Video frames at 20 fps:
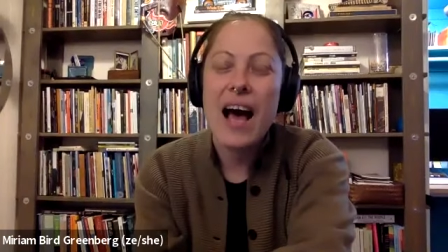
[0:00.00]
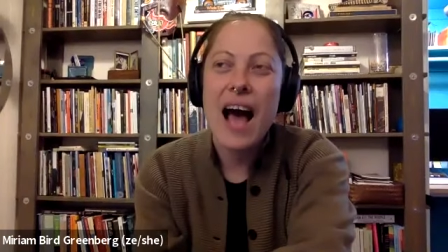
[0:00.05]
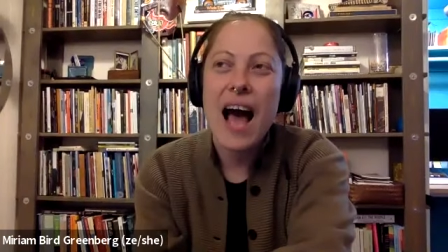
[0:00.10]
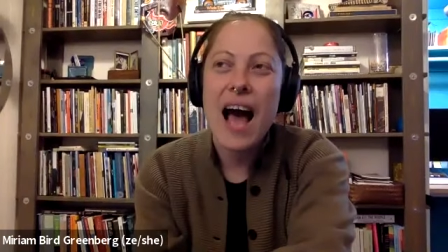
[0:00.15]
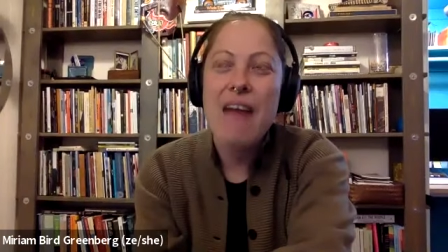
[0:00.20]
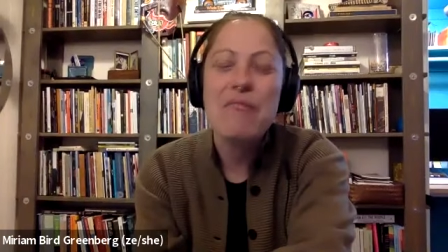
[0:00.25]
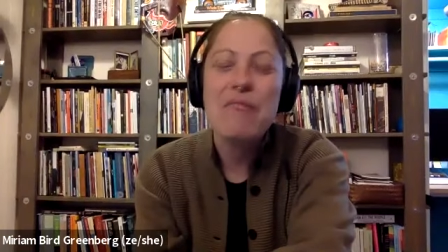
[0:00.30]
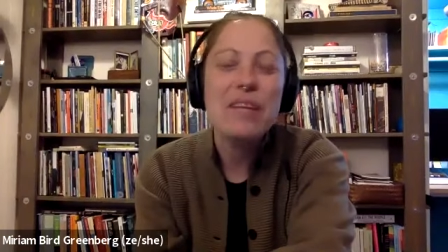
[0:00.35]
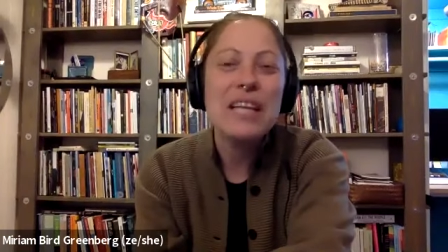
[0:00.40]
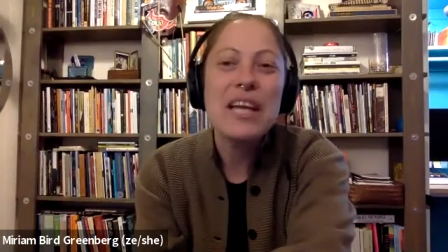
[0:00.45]

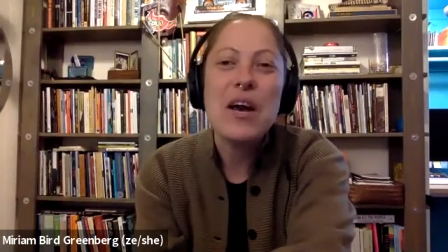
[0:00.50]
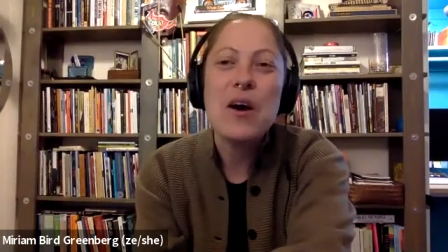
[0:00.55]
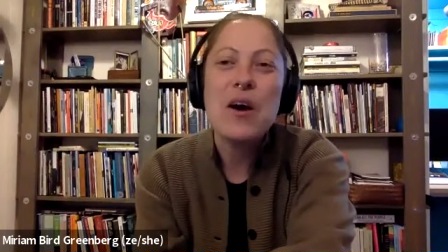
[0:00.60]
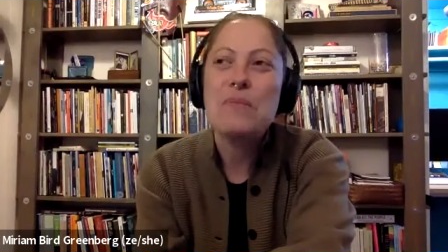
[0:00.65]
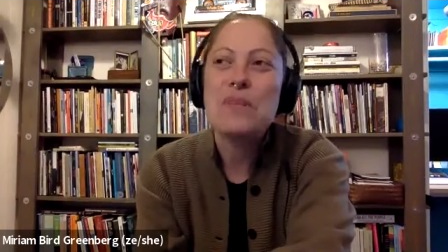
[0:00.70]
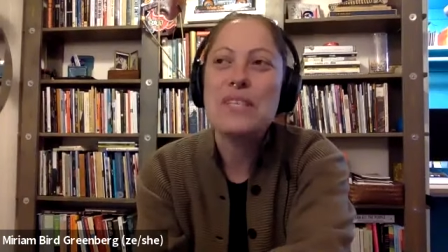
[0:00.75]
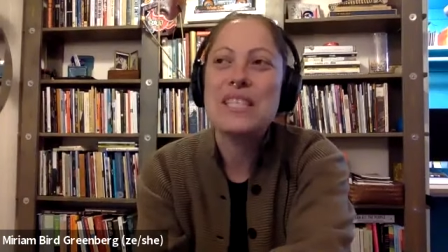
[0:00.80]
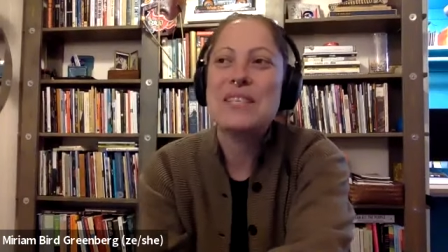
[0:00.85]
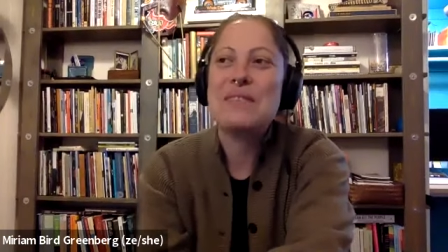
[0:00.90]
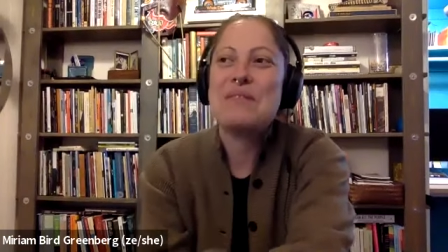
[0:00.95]
I really
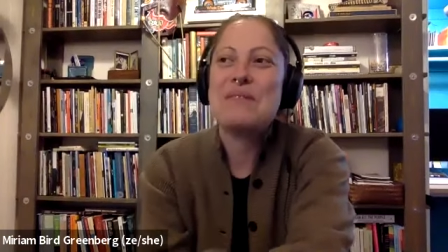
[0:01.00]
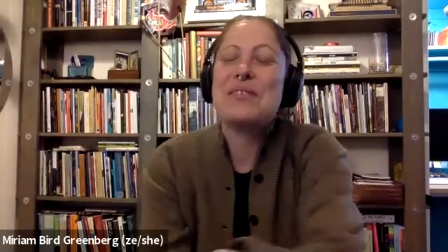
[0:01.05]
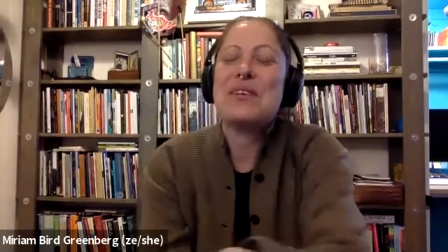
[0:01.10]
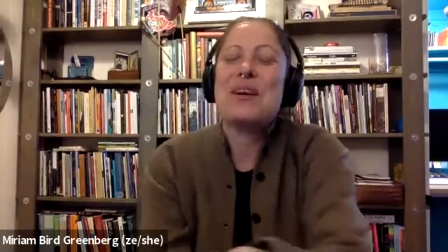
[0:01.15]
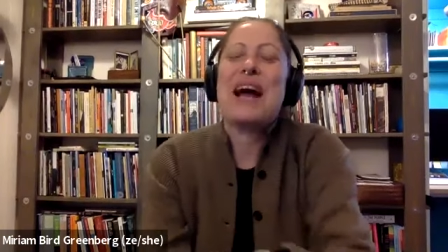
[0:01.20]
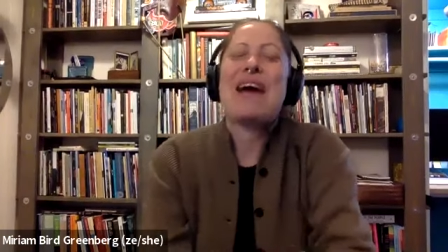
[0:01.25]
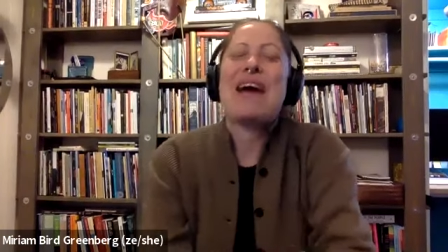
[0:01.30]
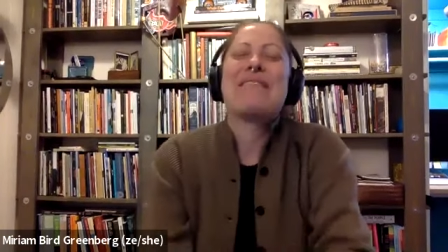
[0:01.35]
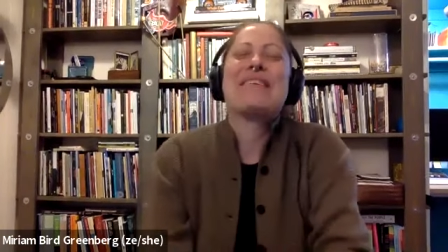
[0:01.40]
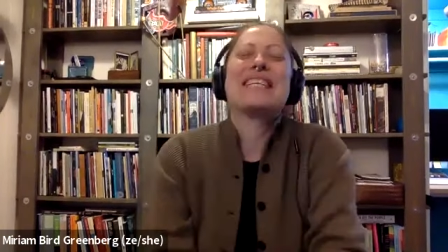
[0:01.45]
hope the students are
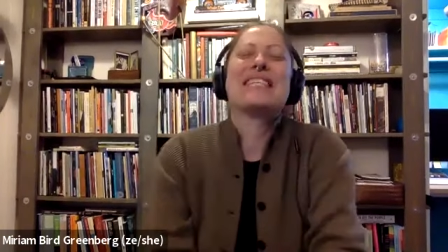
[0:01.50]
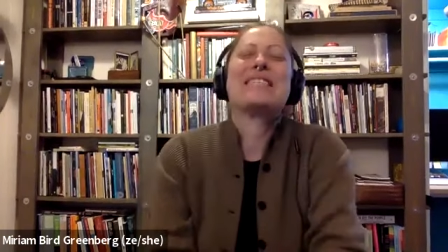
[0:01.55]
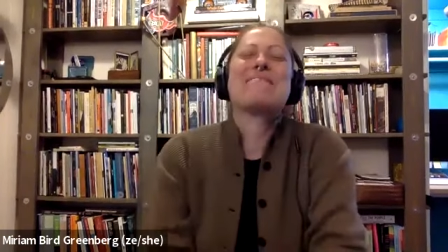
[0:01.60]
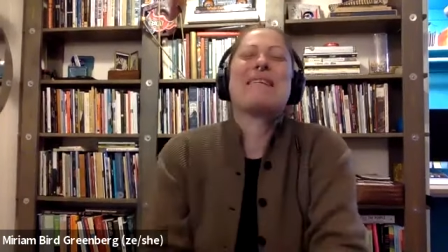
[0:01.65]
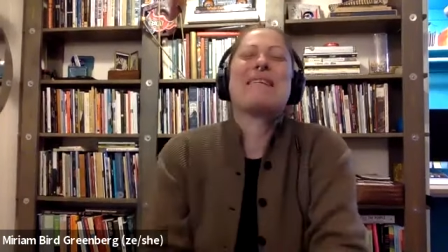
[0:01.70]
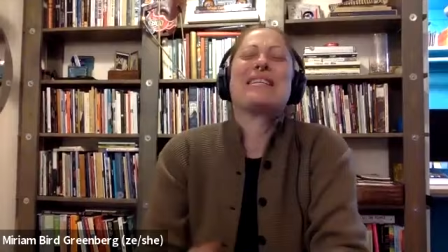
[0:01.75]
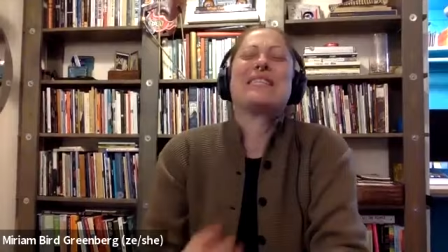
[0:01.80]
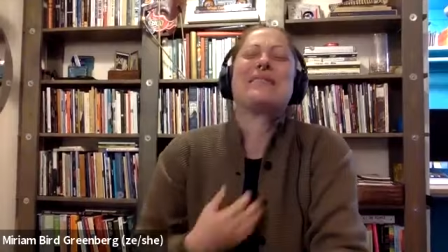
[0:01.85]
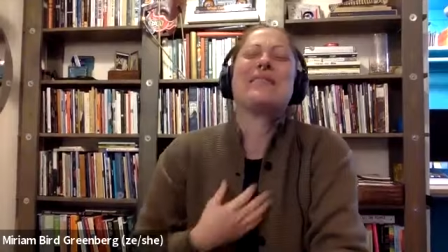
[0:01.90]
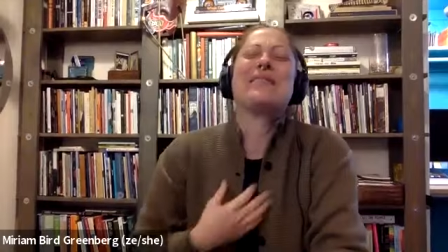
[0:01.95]
having as much